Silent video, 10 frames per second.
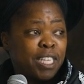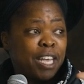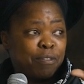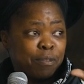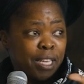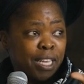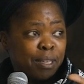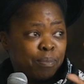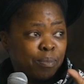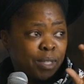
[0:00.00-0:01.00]
I have
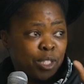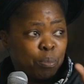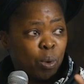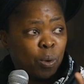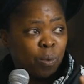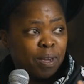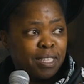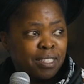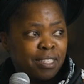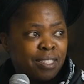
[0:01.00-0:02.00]
the small
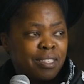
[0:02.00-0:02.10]
ones,